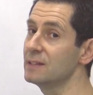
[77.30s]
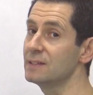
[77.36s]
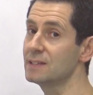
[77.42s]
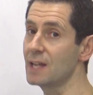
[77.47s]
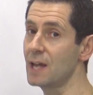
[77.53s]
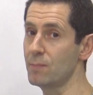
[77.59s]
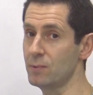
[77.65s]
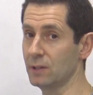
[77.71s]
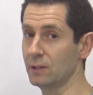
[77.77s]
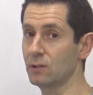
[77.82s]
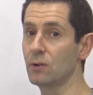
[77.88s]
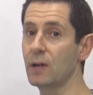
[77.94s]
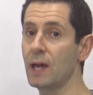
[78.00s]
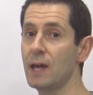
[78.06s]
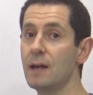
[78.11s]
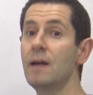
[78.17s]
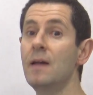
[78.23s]
subject.
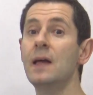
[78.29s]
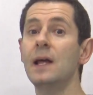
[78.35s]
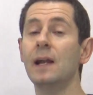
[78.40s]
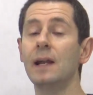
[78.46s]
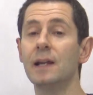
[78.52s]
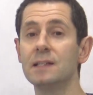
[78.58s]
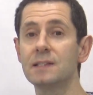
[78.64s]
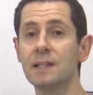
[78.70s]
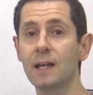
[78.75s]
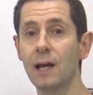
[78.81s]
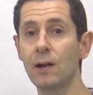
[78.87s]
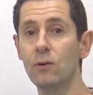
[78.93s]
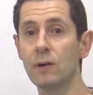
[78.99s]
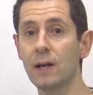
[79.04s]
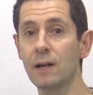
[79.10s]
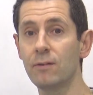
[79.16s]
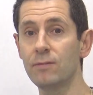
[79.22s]
Okay, let's take a
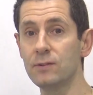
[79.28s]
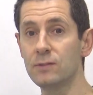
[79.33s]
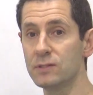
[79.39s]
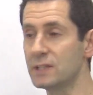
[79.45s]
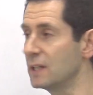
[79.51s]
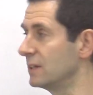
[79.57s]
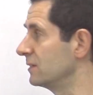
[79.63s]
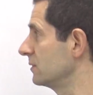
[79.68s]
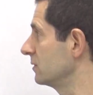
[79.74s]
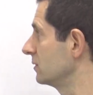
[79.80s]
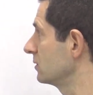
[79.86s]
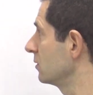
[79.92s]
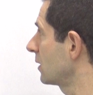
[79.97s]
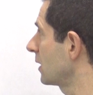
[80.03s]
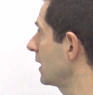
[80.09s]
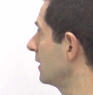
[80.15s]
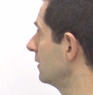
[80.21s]
look at a few sentences.
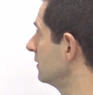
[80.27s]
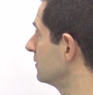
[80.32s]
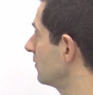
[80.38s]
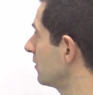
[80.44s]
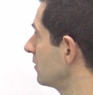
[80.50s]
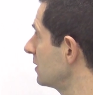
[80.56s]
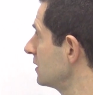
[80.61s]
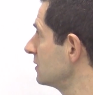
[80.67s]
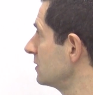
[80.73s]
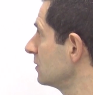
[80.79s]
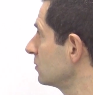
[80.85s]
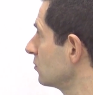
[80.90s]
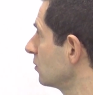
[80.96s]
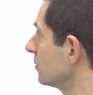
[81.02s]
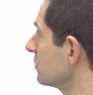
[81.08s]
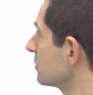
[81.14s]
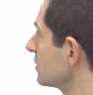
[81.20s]
Okay, it's very easier
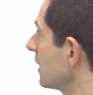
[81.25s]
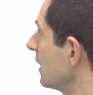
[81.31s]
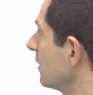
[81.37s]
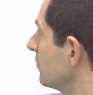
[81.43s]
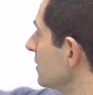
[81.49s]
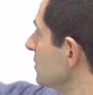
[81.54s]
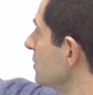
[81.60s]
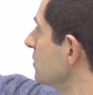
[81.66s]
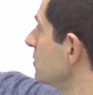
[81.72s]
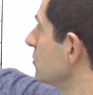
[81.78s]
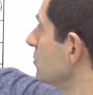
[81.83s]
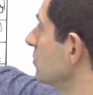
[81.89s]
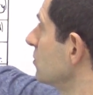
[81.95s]
to understand, much easier to